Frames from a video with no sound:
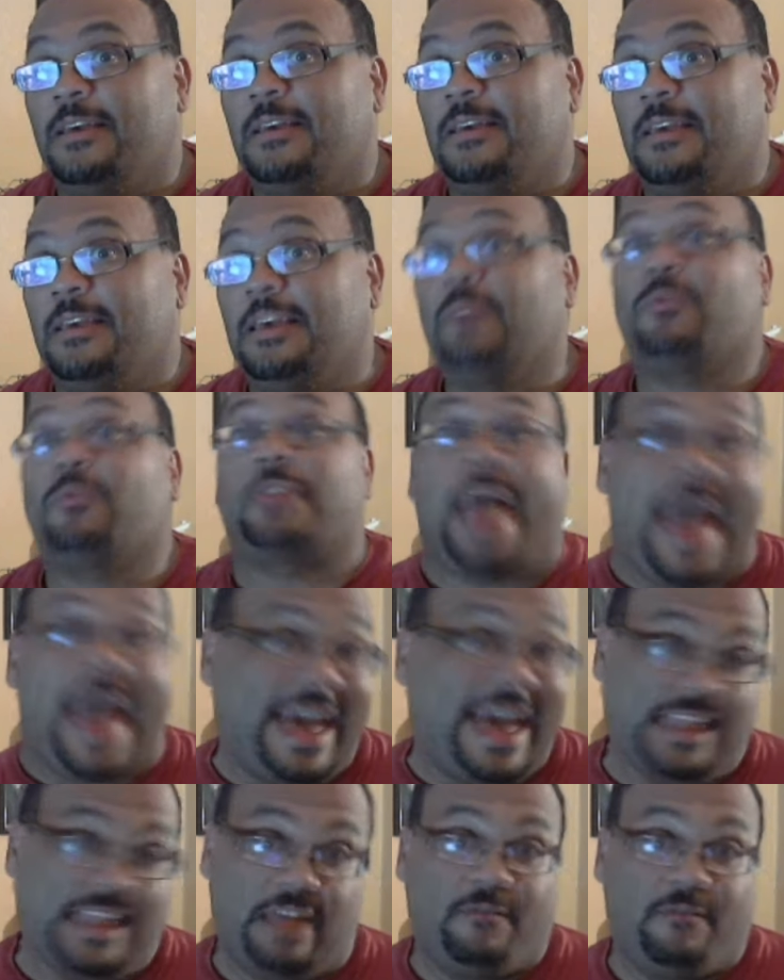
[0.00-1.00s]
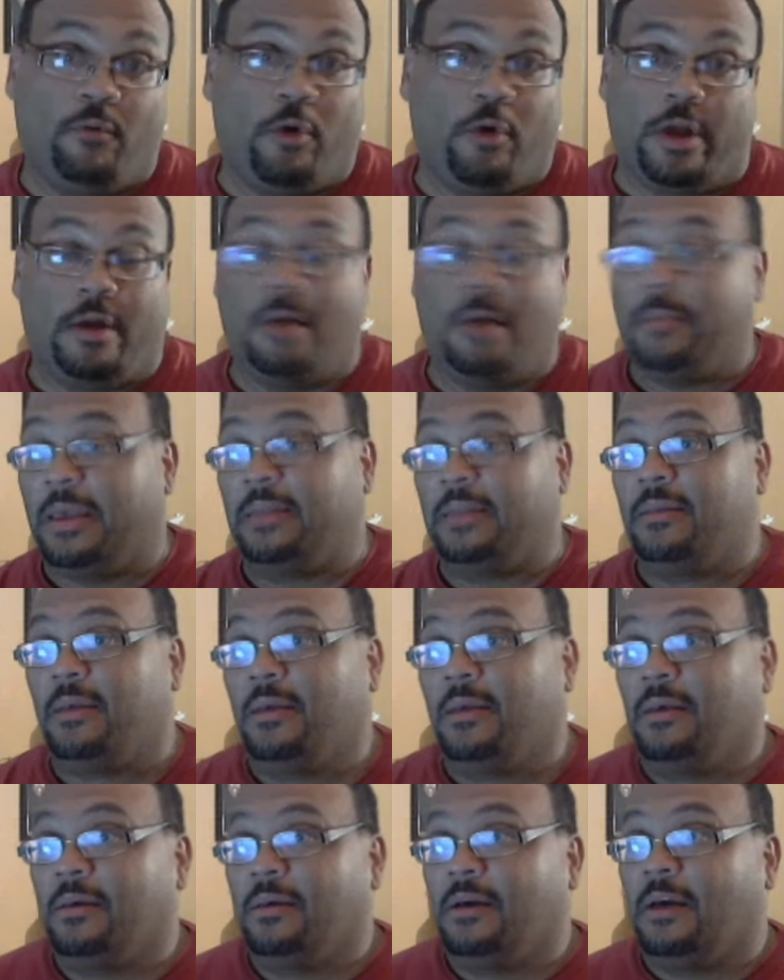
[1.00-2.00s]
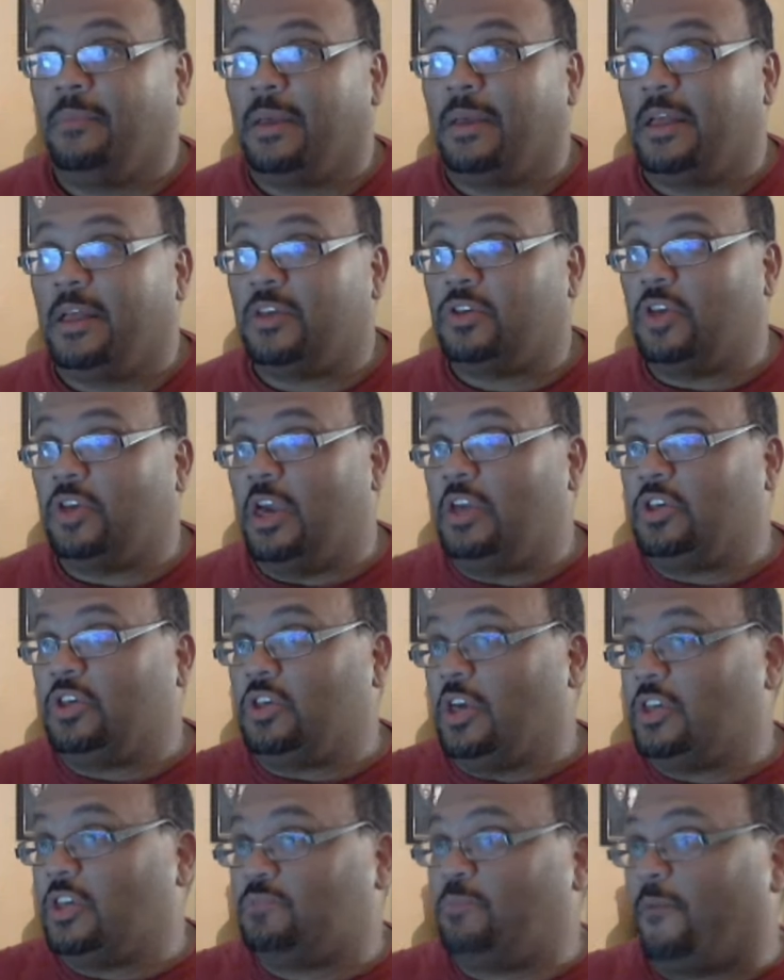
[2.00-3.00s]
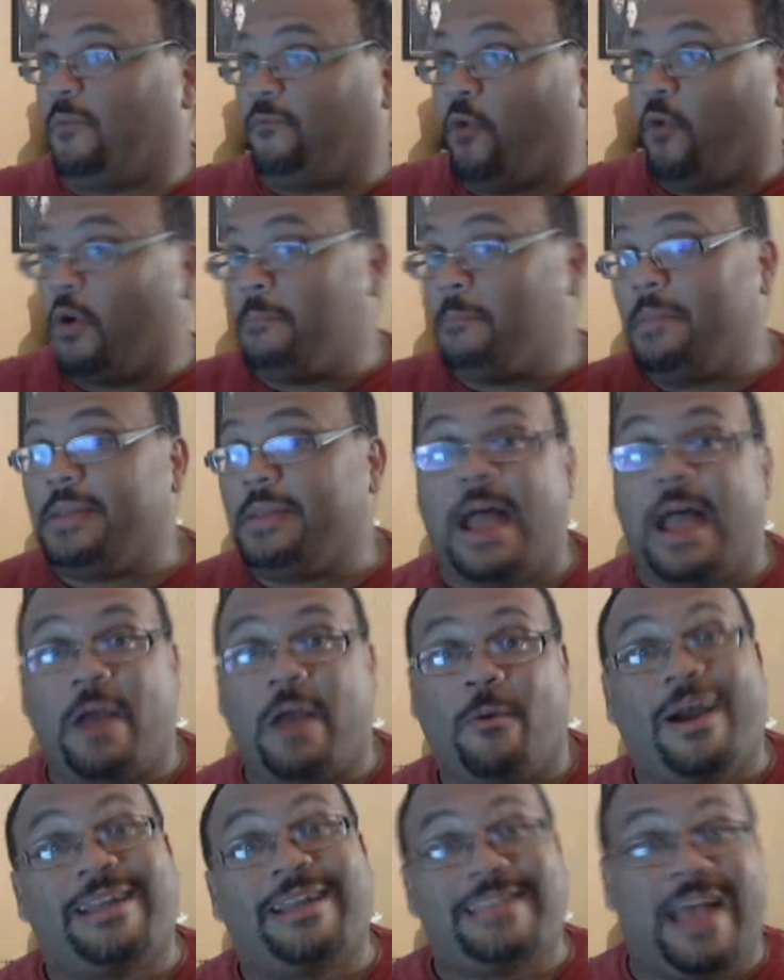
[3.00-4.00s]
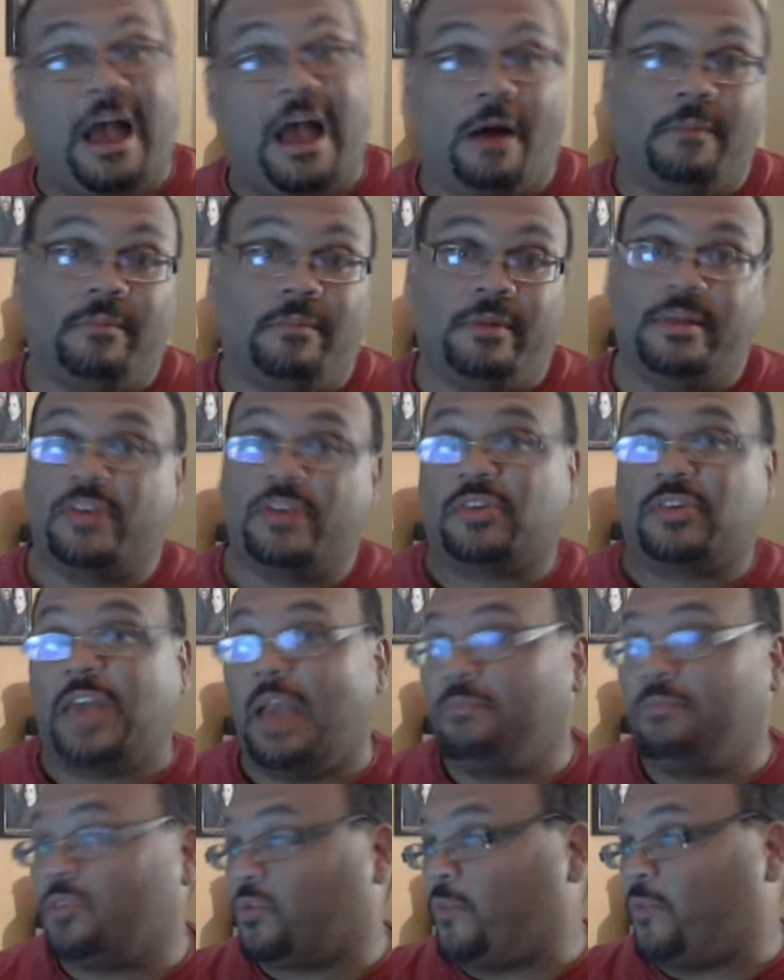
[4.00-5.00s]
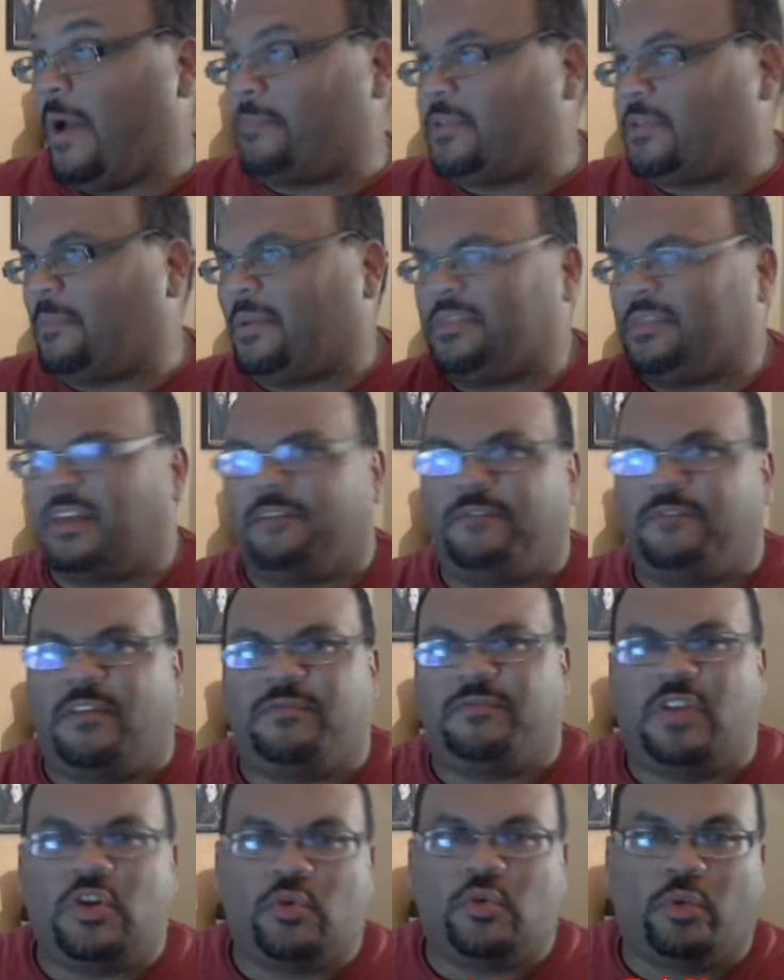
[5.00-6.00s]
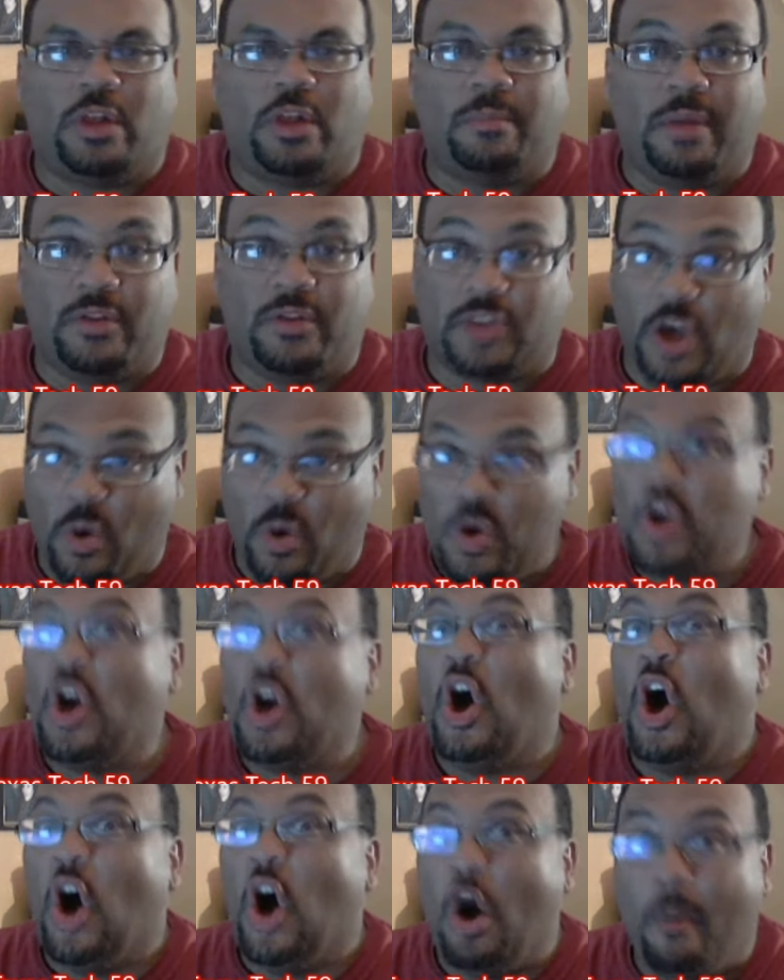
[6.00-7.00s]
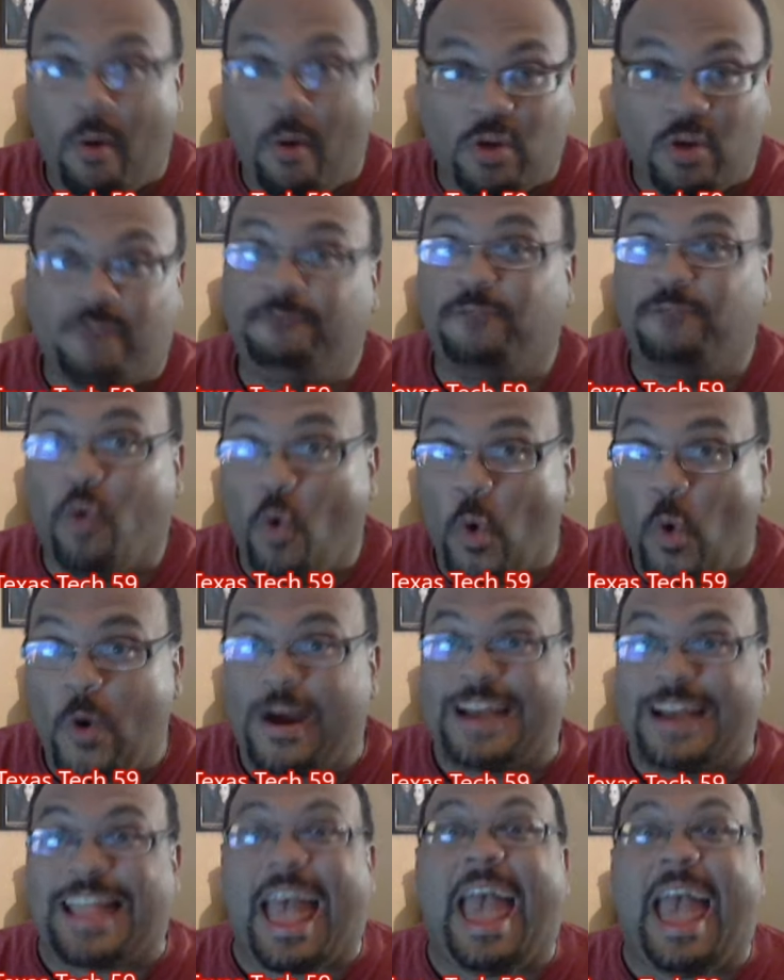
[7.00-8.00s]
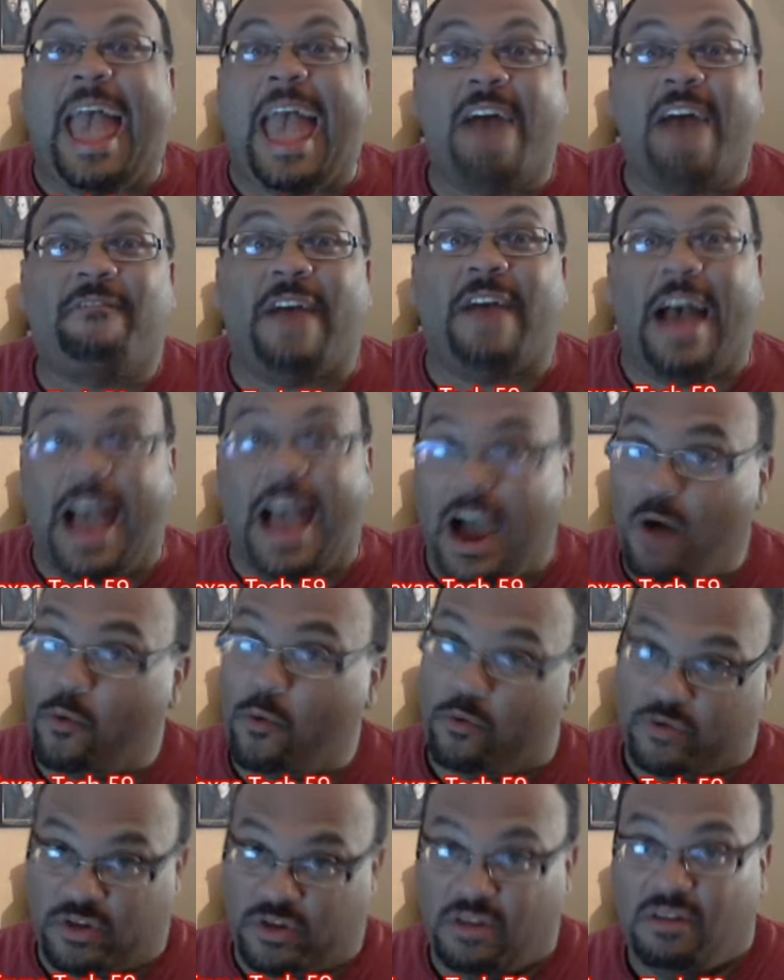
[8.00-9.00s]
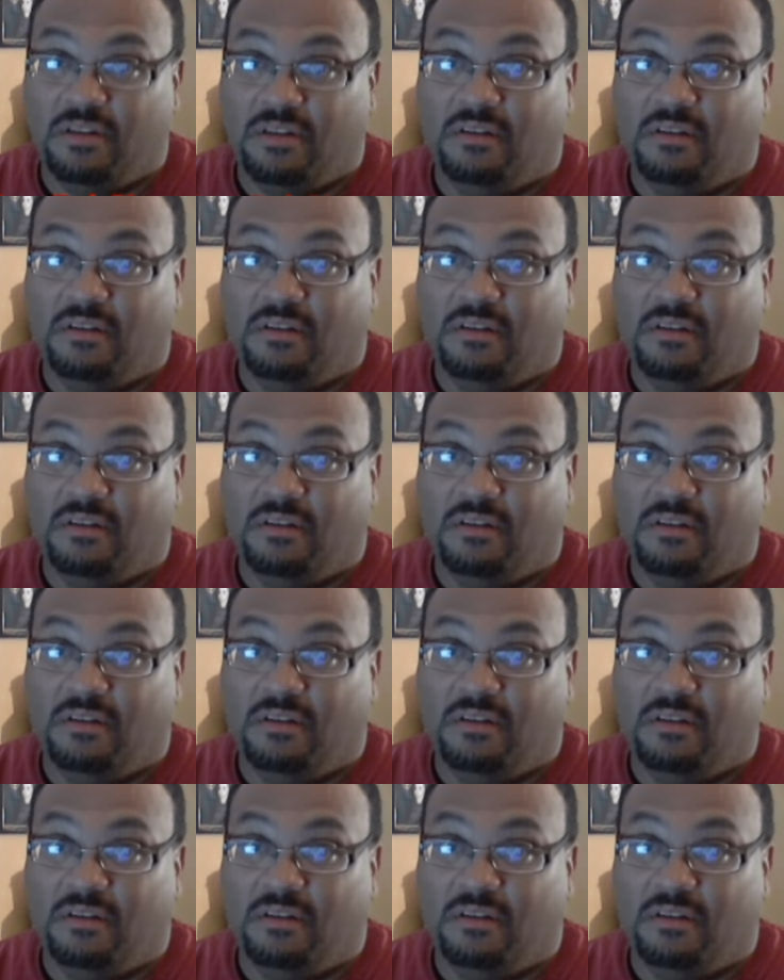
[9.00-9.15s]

it was agony for you. I mean, it's before midnight right now. And this game just wrapped up, I think, 15, 20 minutes ago. Almost 4.5 hours